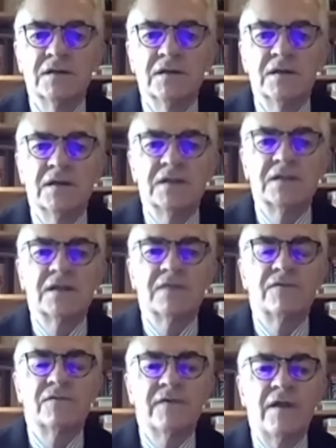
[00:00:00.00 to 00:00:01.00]
It's
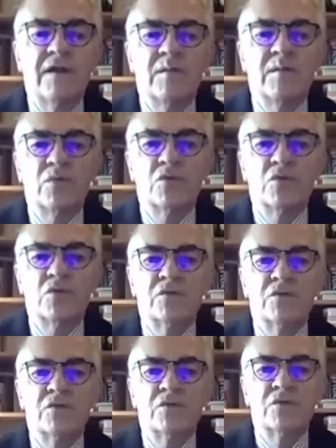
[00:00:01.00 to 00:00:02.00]
therefore very important
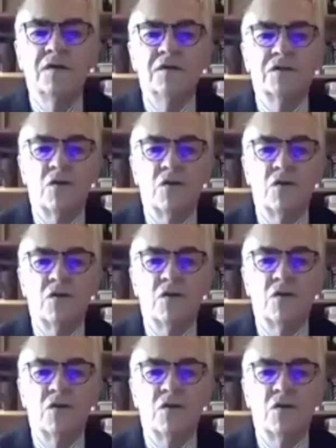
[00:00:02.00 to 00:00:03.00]
to offer our
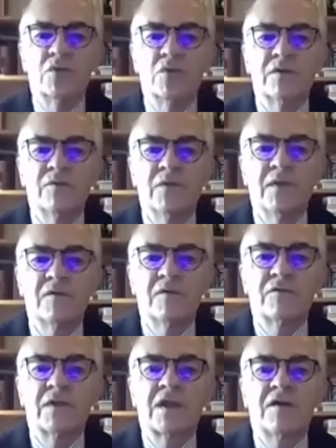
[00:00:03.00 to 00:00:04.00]
support for
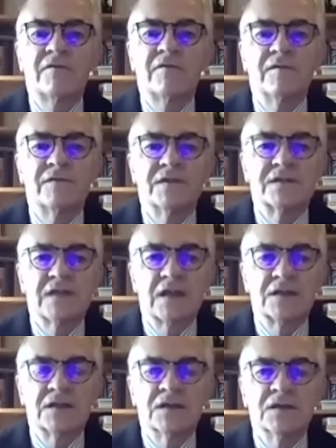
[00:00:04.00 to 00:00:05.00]
the recovery of this
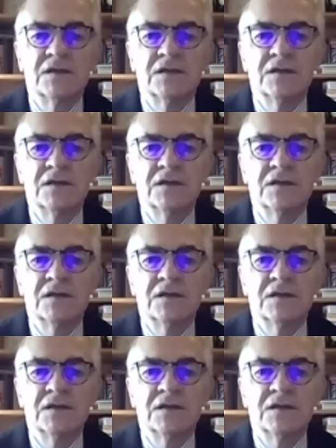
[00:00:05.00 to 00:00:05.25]
sector.